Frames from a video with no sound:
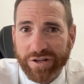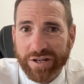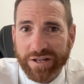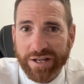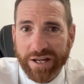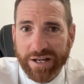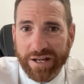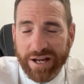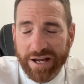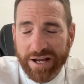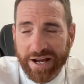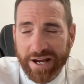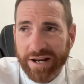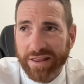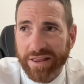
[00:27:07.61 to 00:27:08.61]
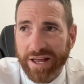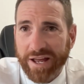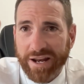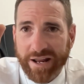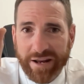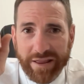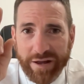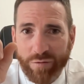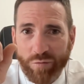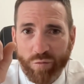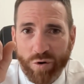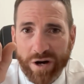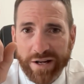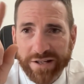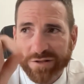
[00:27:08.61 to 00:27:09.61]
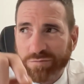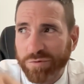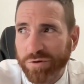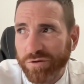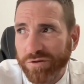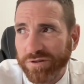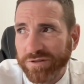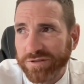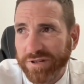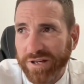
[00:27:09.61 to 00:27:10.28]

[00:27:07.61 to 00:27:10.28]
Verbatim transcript: yet out of that, out of that one experience,